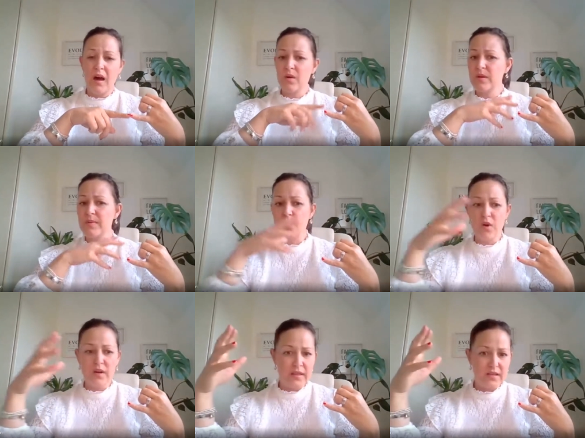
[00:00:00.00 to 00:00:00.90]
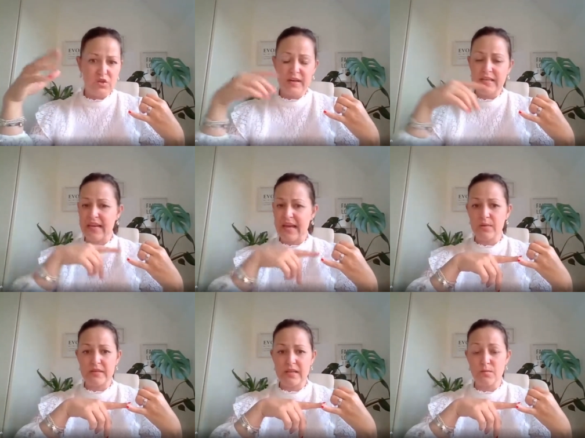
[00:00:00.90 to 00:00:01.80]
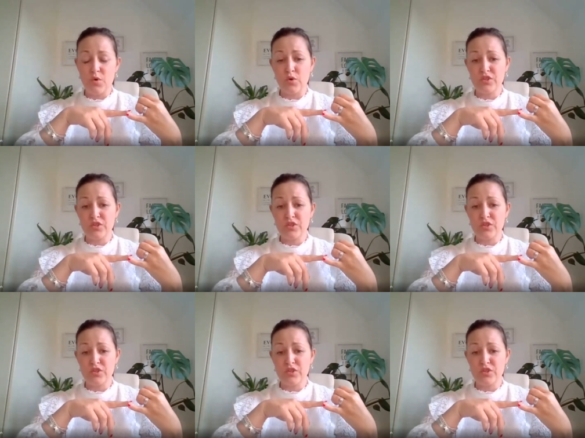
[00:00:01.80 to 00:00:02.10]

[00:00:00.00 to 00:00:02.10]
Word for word: I don't want to be working these crazy hours anymore.